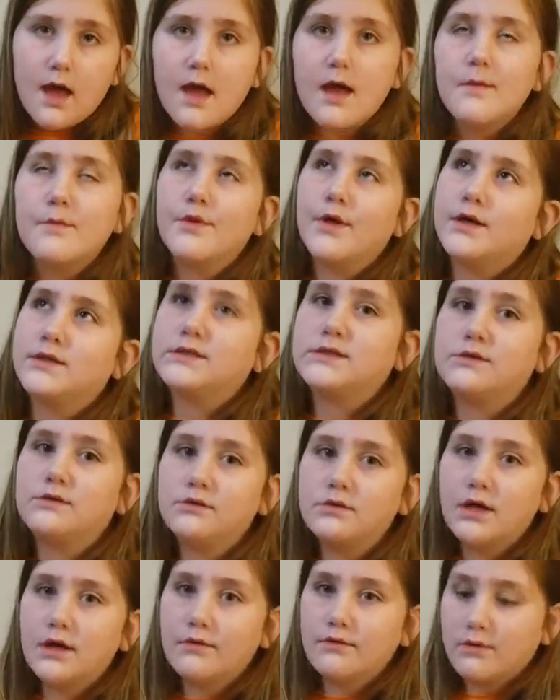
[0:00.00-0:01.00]
And plus, it'll
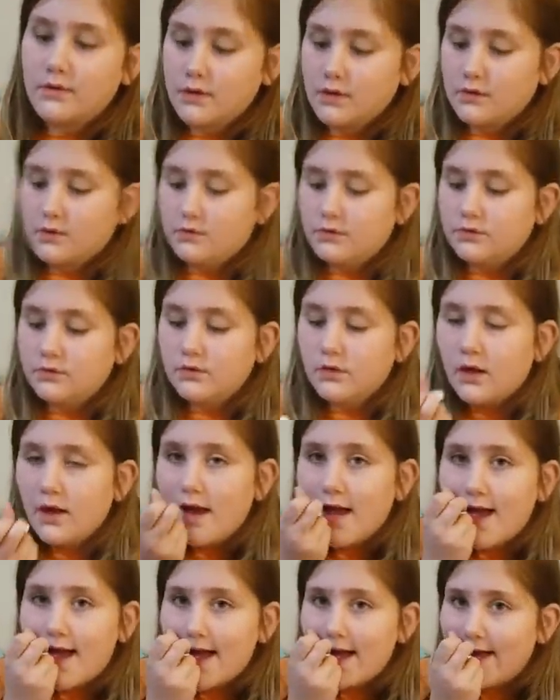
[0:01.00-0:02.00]
get really cold
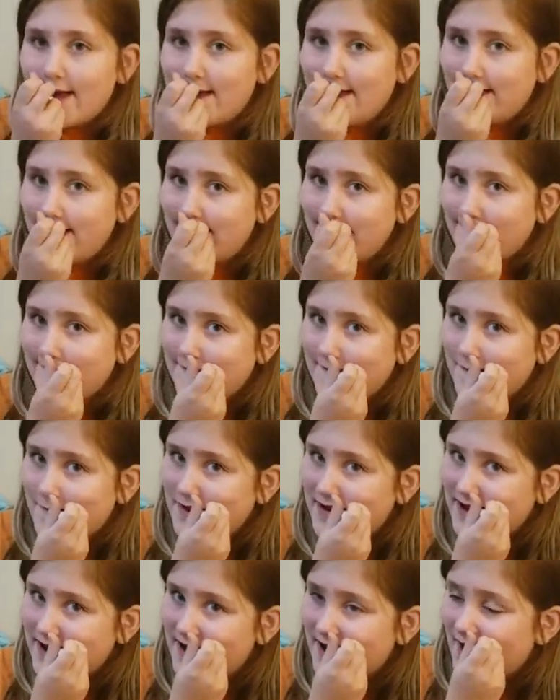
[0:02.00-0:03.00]
in the
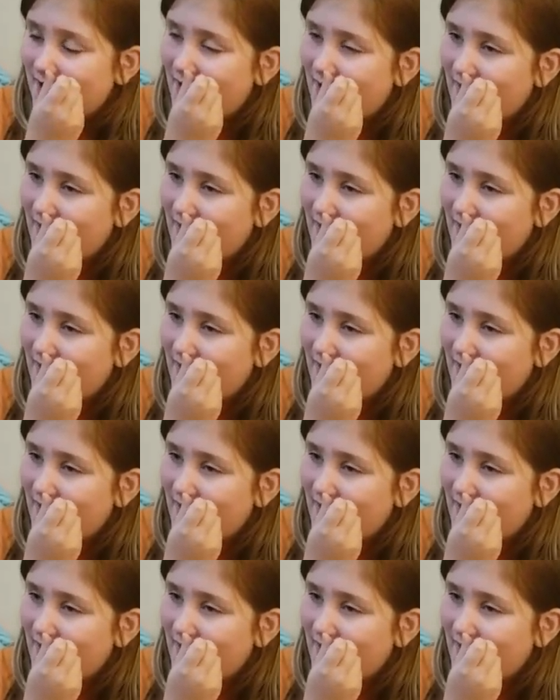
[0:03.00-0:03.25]
winter.